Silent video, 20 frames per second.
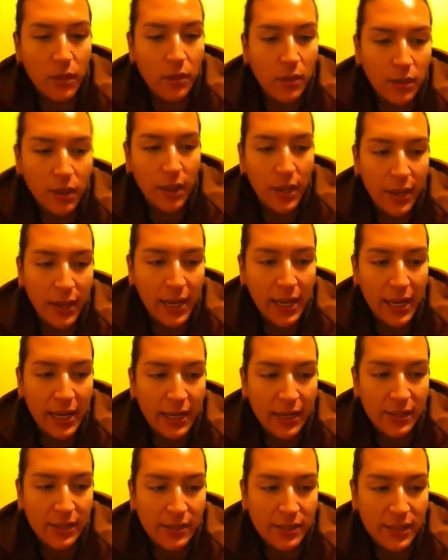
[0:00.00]

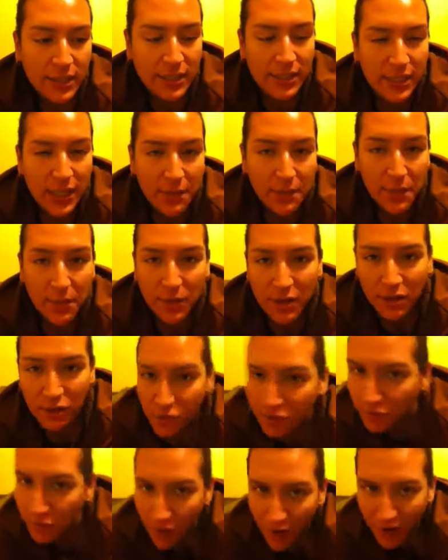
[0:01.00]
and it's going to be Monday
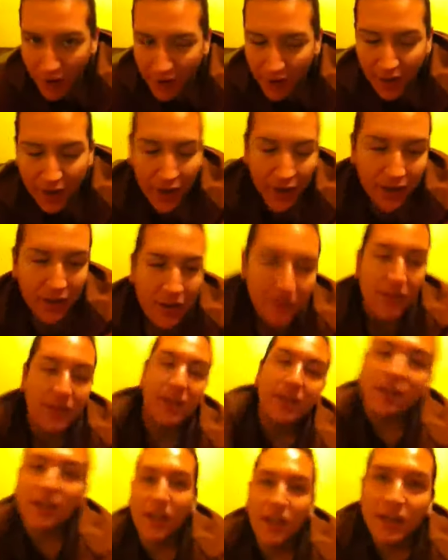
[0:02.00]
through Friday,
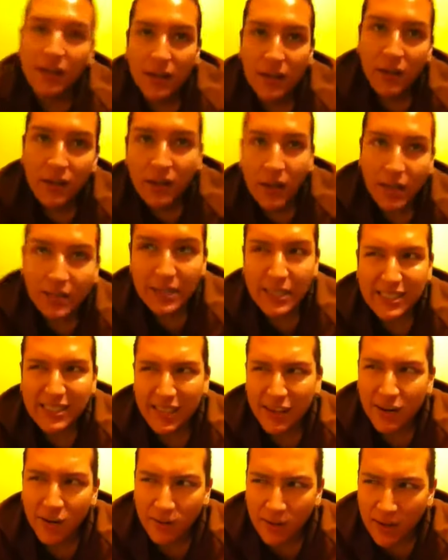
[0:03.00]
as I
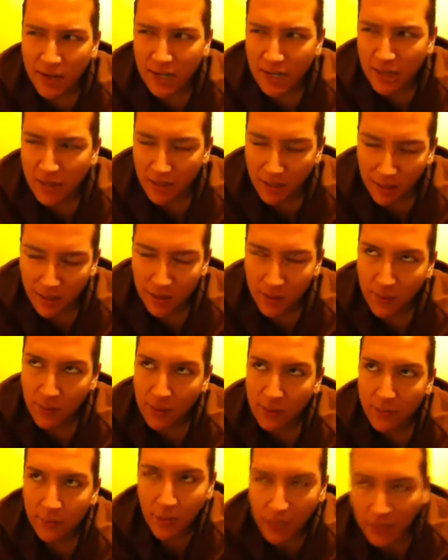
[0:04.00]
said already. I don't know
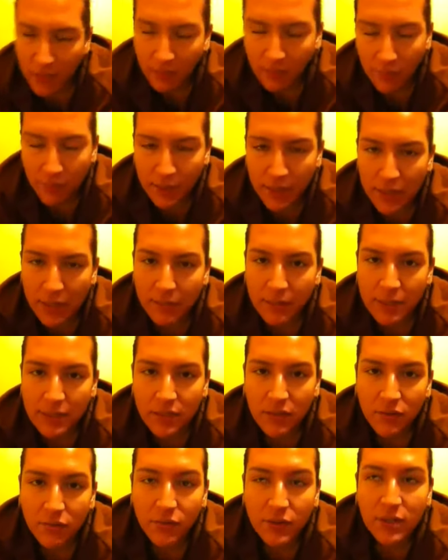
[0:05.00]
why I'm like repeating
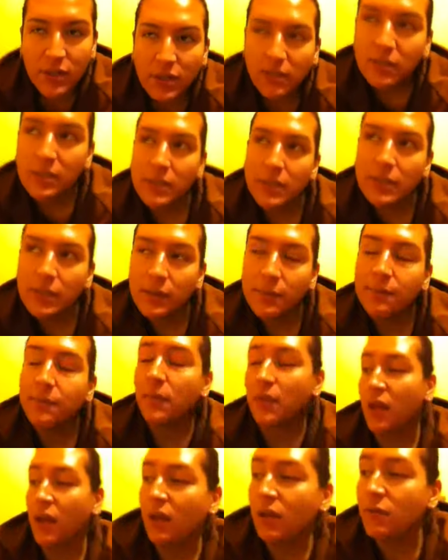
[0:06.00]
myself, redundancy.
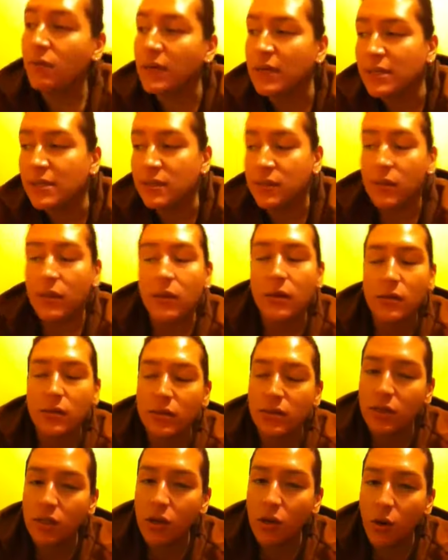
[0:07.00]
Anyways,
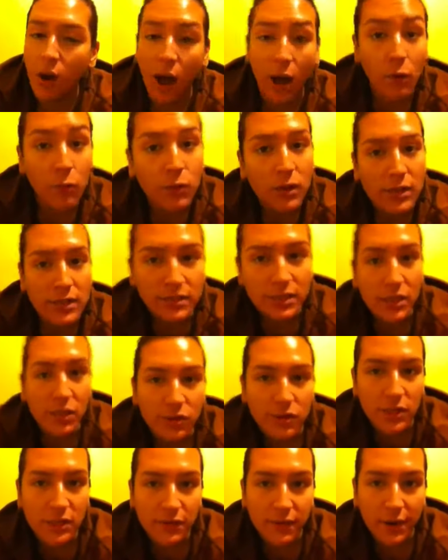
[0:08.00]
so I was going to
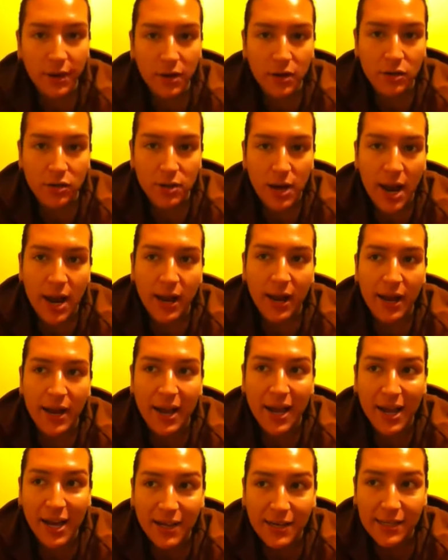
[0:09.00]
do this video in drag, and
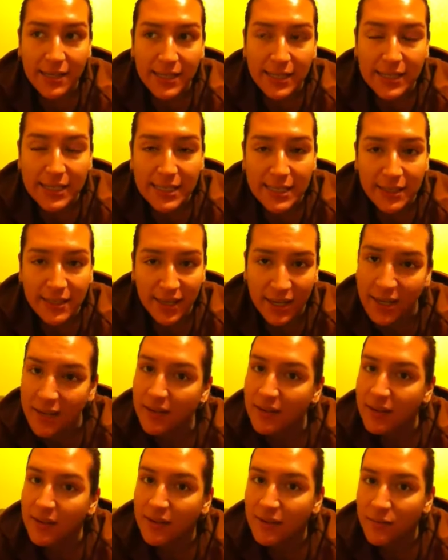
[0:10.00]
I actually
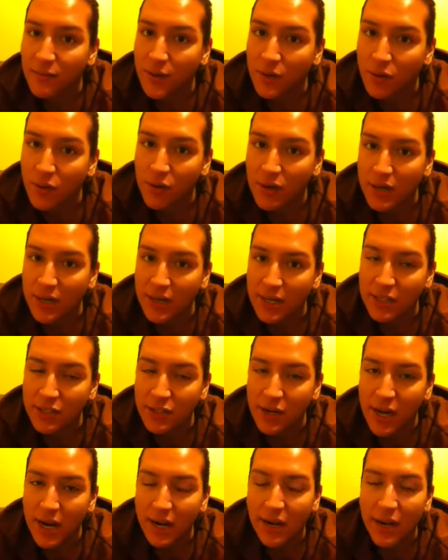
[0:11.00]
did record it in
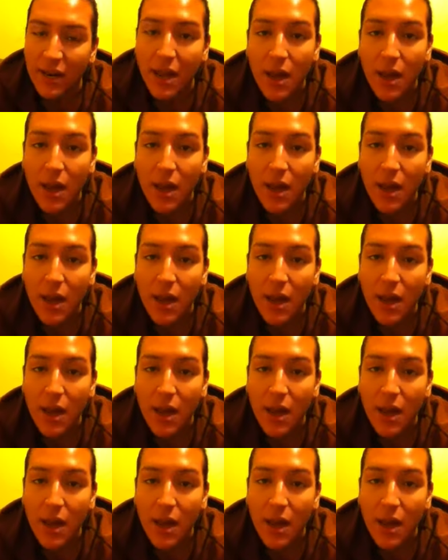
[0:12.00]
drag,